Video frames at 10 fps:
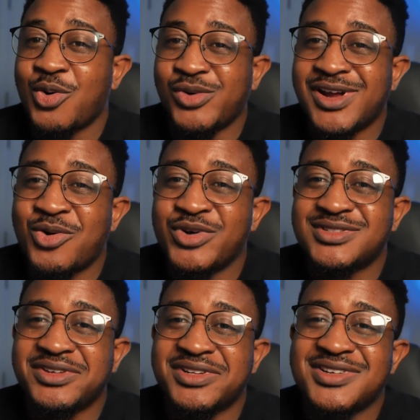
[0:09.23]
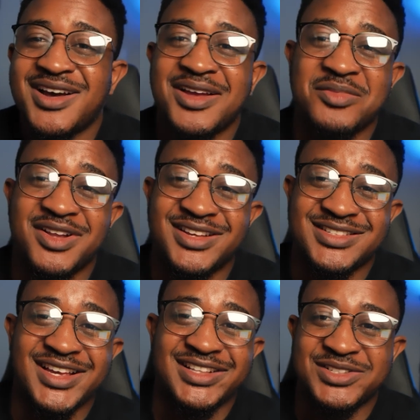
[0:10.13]
Without wasting your time, let's
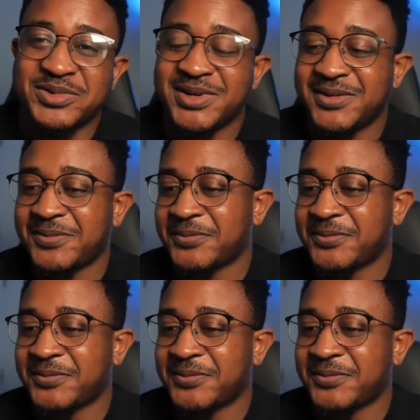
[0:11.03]
get to it.